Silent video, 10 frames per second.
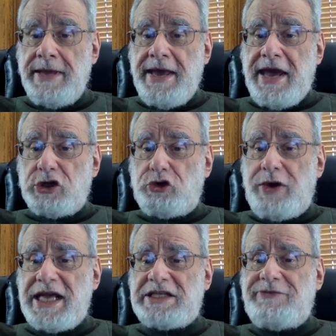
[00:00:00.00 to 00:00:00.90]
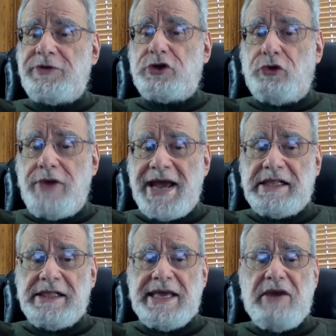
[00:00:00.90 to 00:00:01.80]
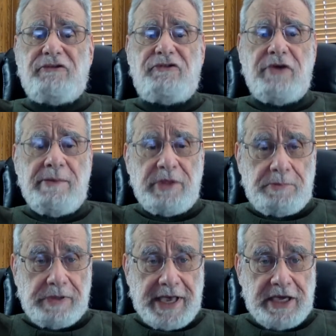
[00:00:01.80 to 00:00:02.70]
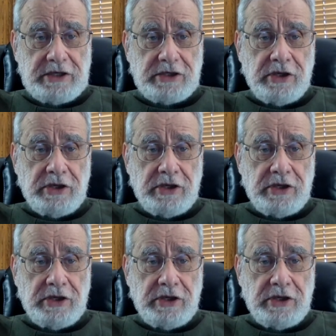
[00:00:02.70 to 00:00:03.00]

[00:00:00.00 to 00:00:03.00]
and transferred directly from the plate